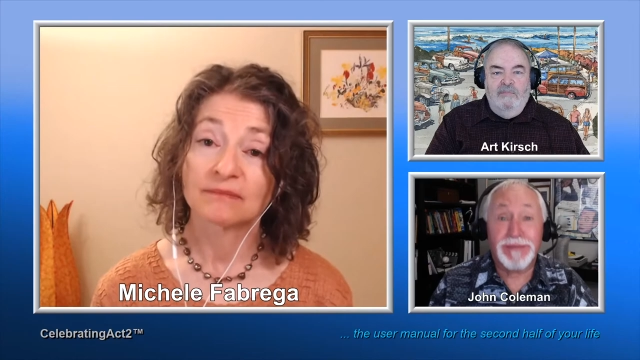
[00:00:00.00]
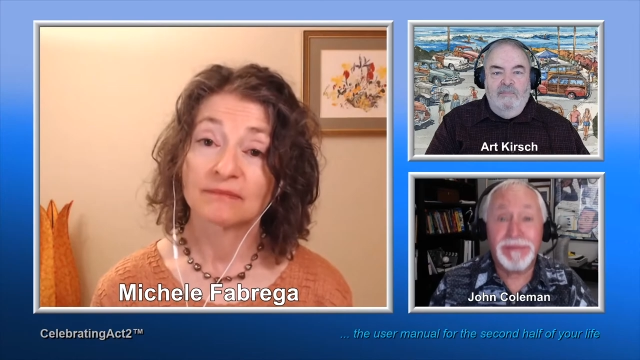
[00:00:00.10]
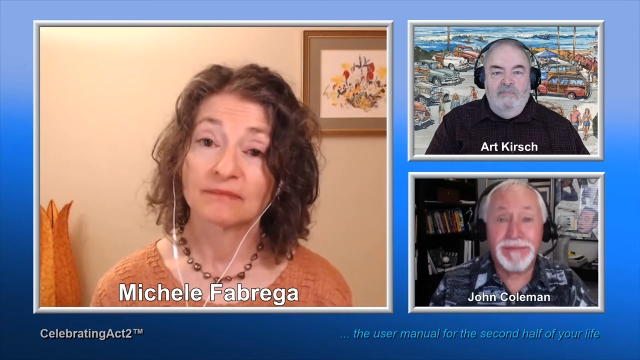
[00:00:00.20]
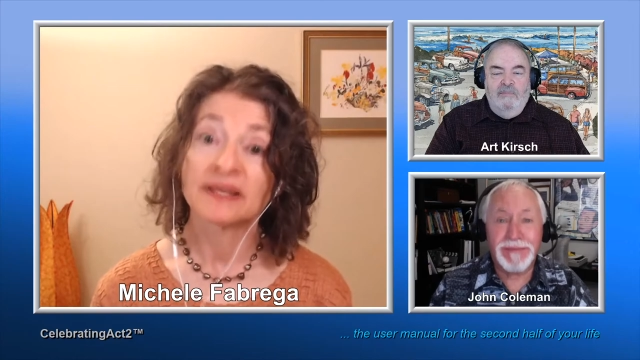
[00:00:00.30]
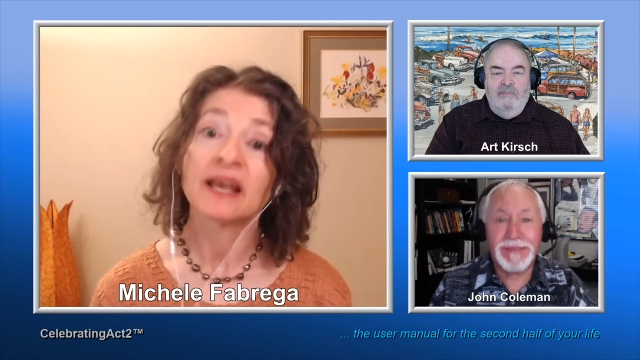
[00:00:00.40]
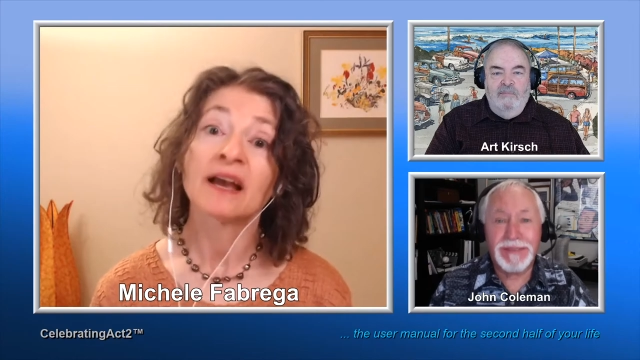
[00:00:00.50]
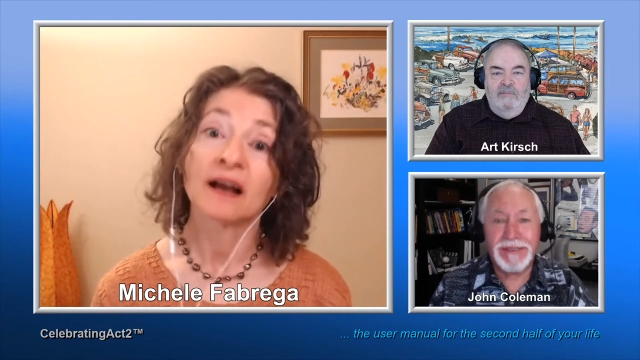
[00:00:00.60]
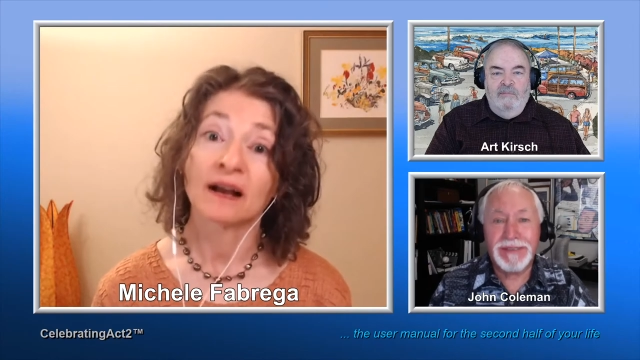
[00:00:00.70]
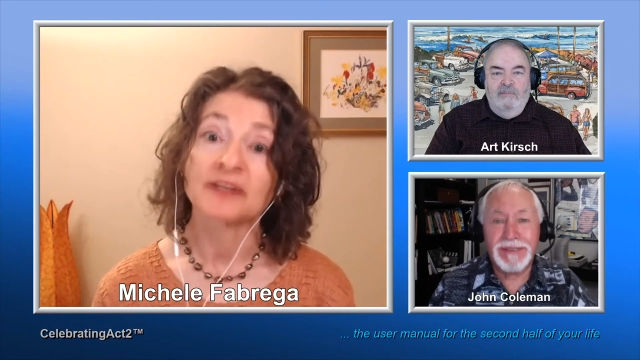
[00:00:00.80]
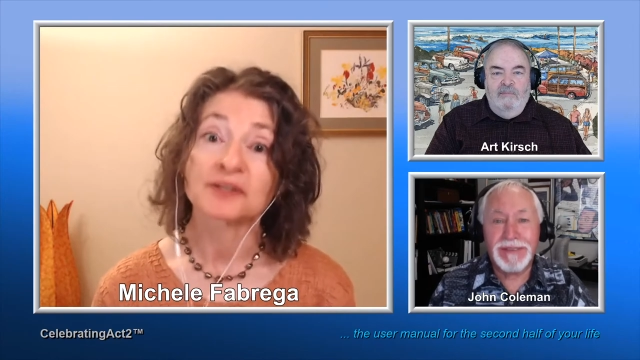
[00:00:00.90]

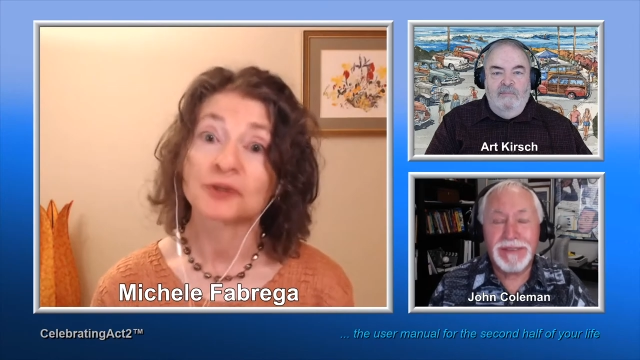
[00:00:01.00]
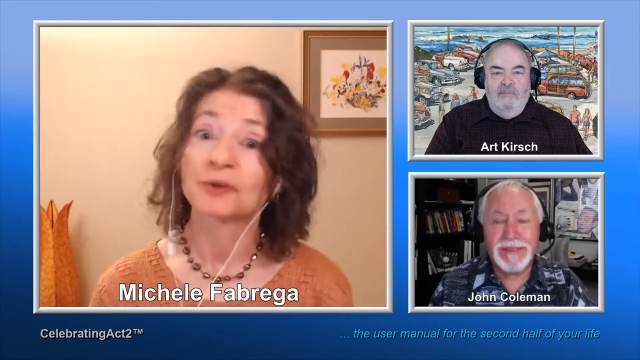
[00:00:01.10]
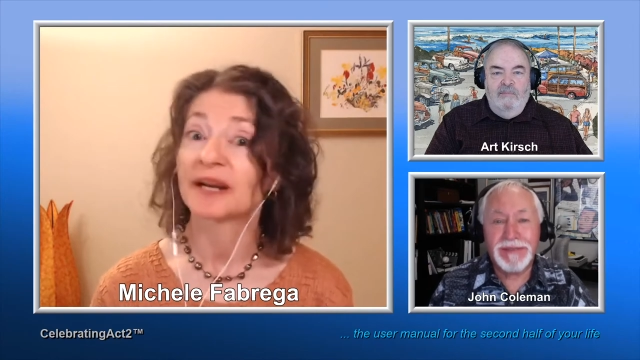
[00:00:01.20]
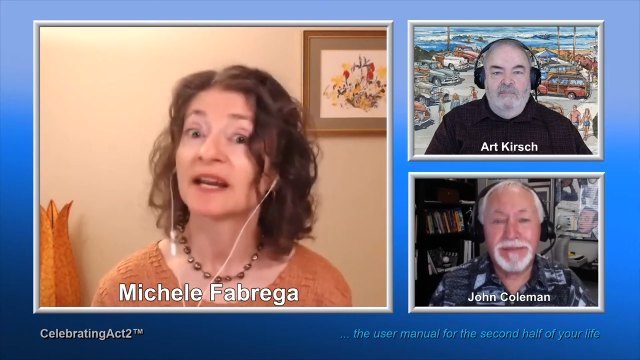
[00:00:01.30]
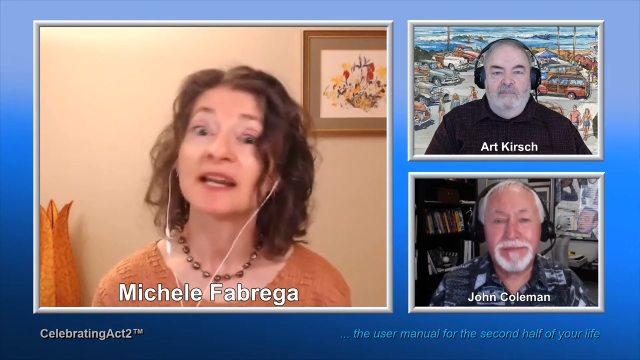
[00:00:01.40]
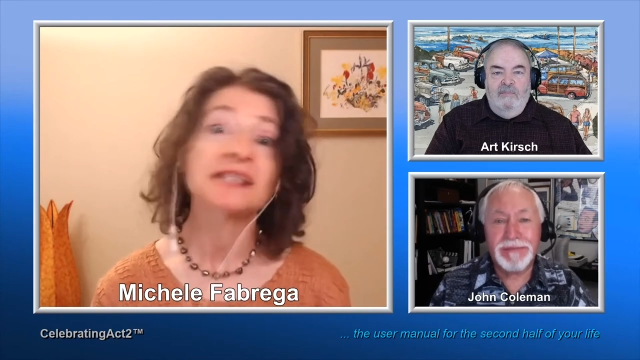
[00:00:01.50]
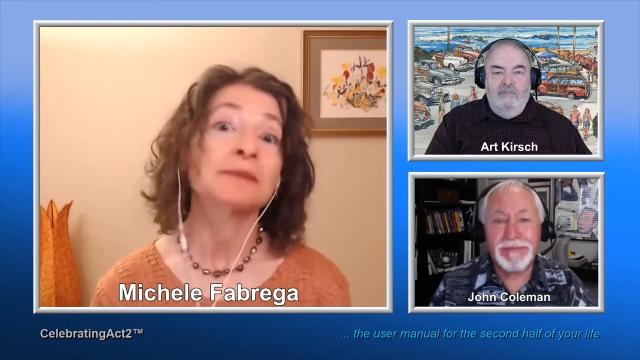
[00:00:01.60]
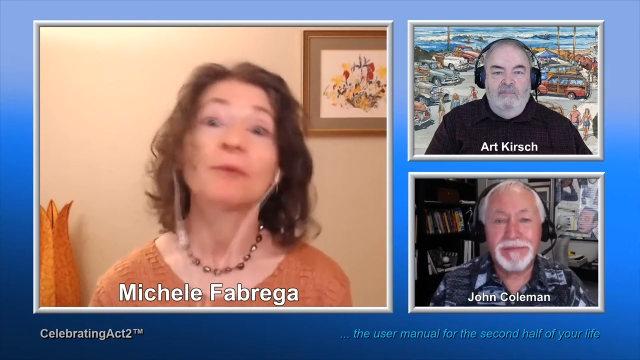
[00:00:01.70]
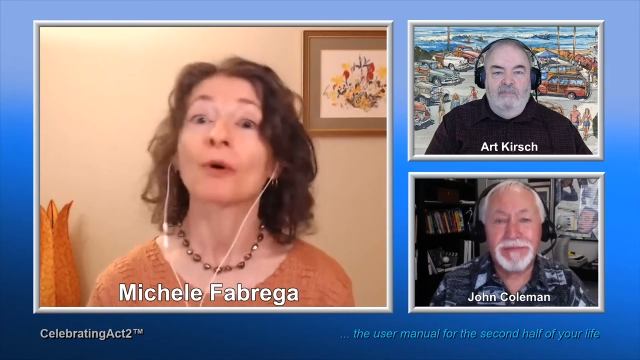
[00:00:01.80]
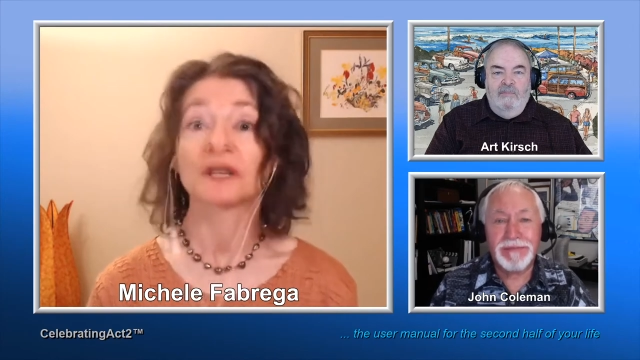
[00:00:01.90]
Speaker 1: Yeah, that's true. And it is
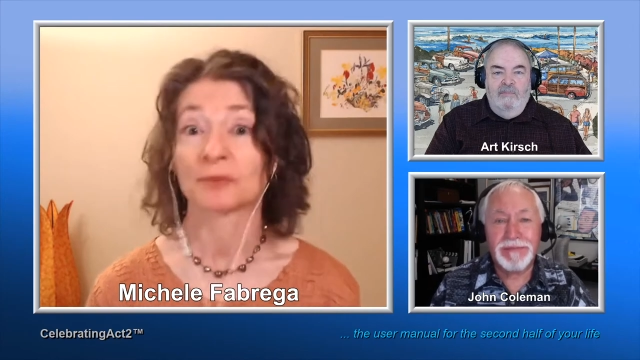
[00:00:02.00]
important to